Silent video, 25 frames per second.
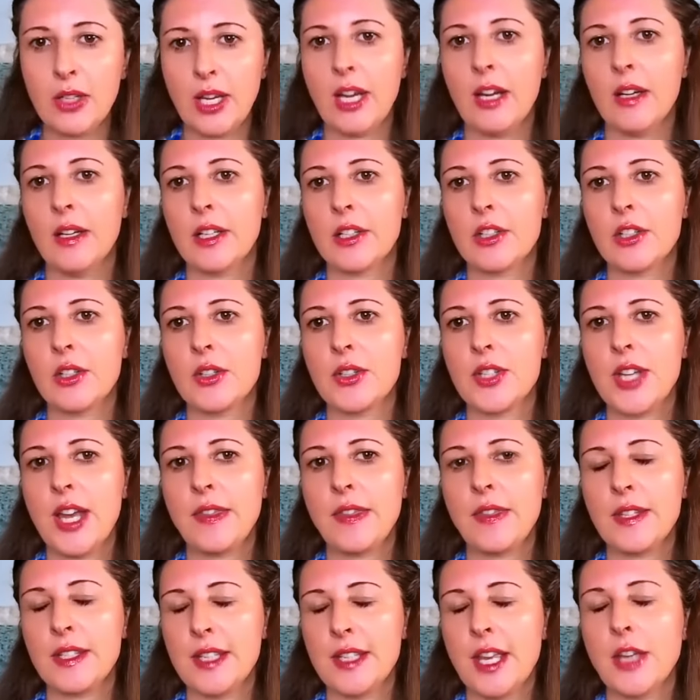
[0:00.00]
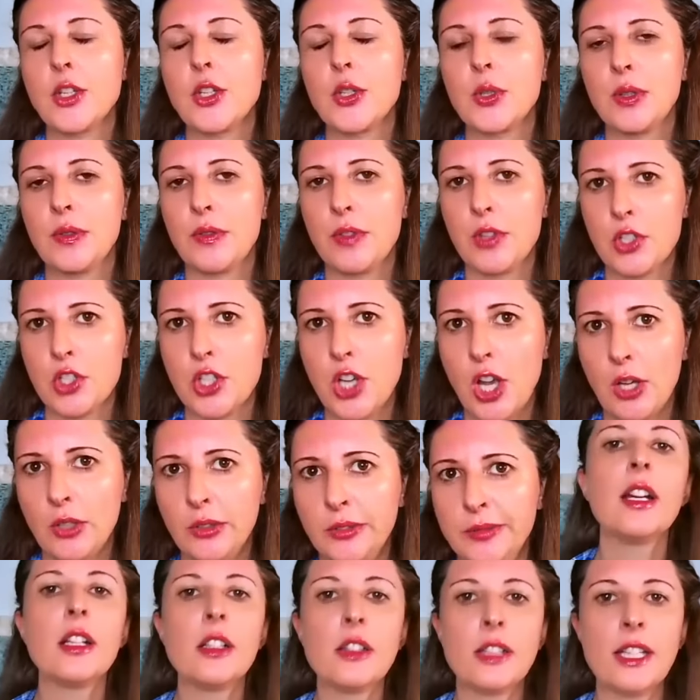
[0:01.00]
characters at the center of the
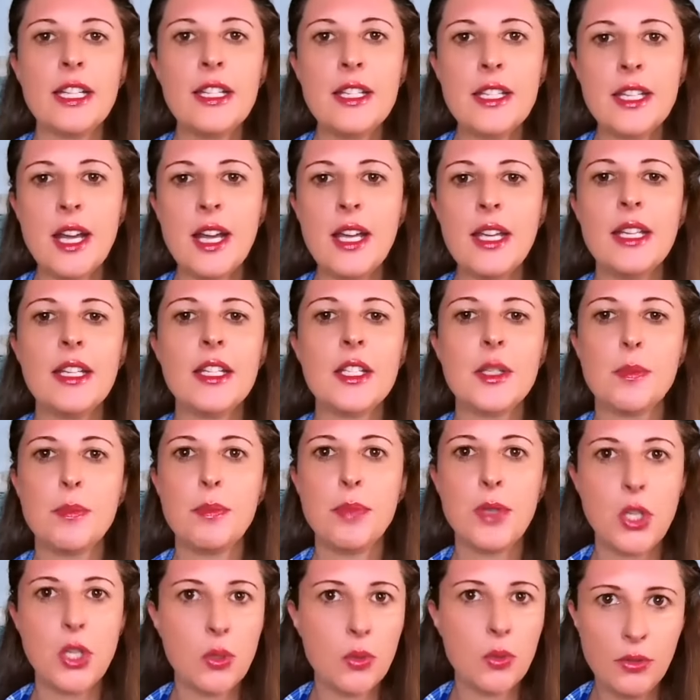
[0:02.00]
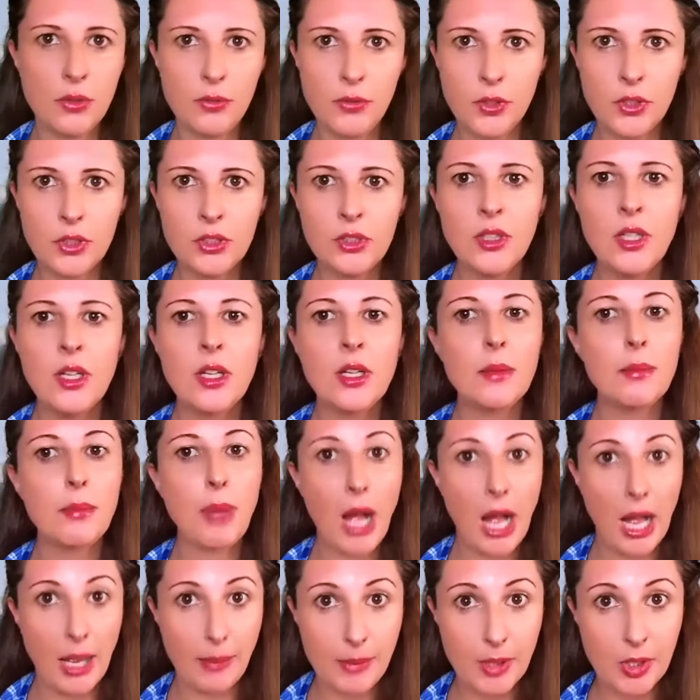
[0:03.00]
show. Glinda is beautiful,
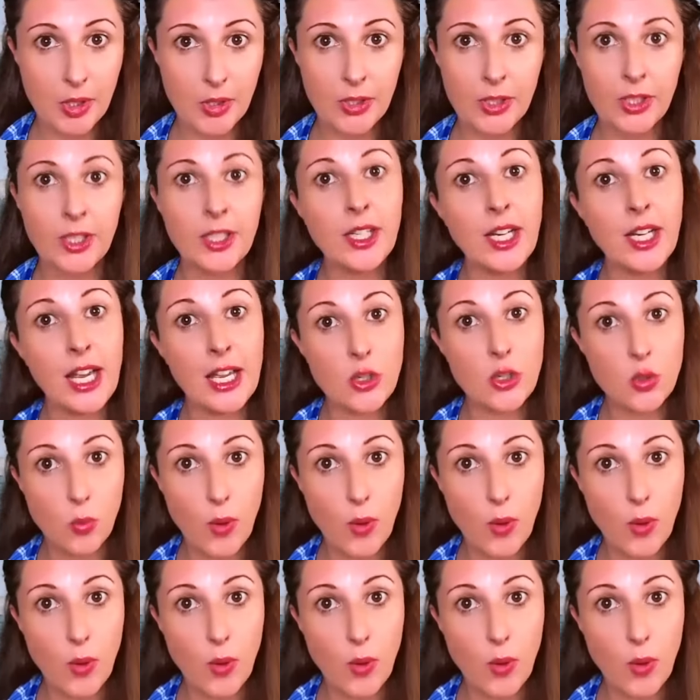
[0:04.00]
popular, and